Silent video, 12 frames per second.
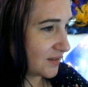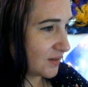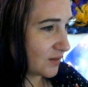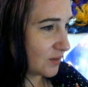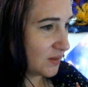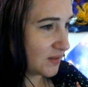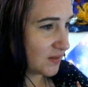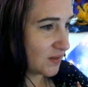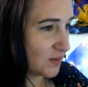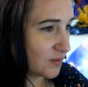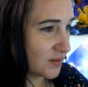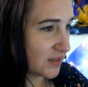So the
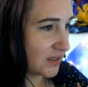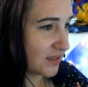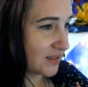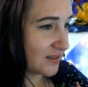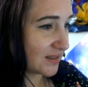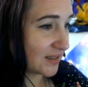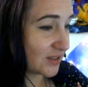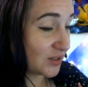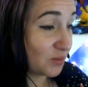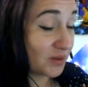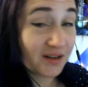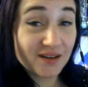Mr. Salty is
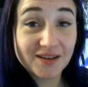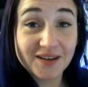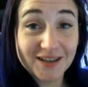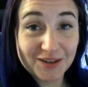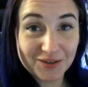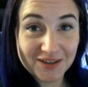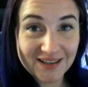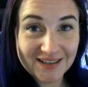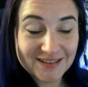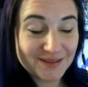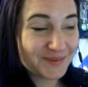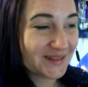actually one I
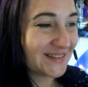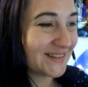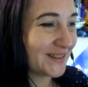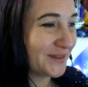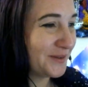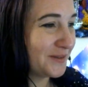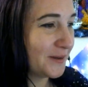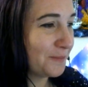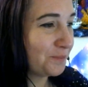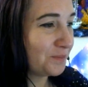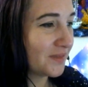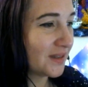created
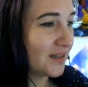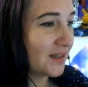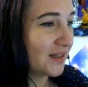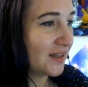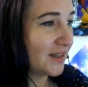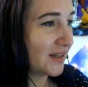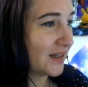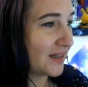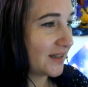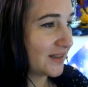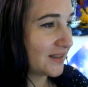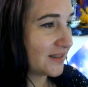myself,
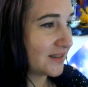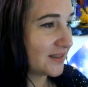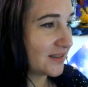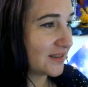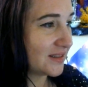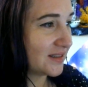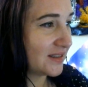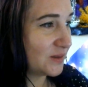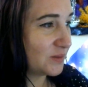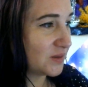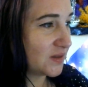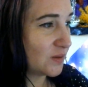and
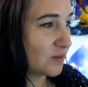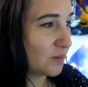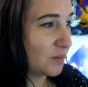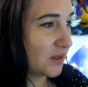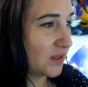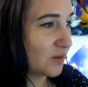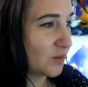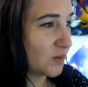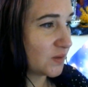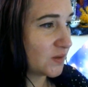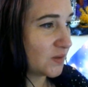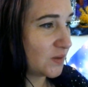this was to
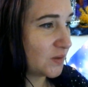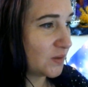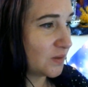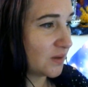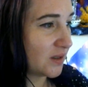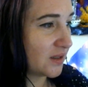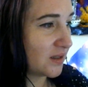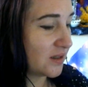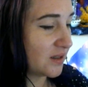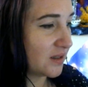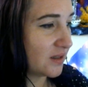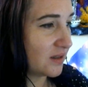appeal to
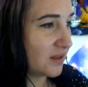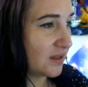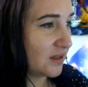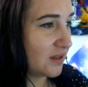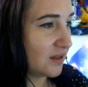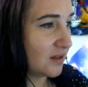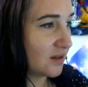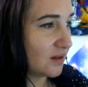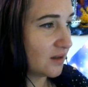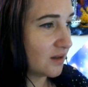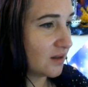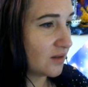
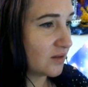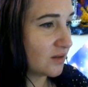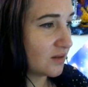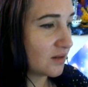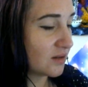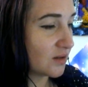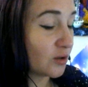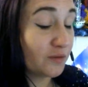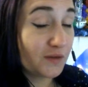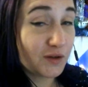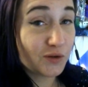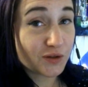the
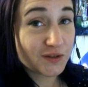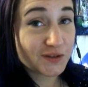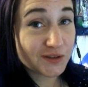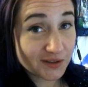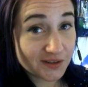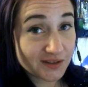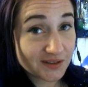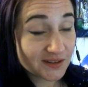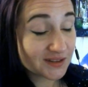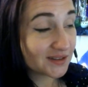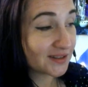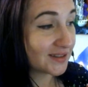coffee
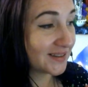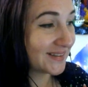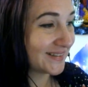connoisseurs.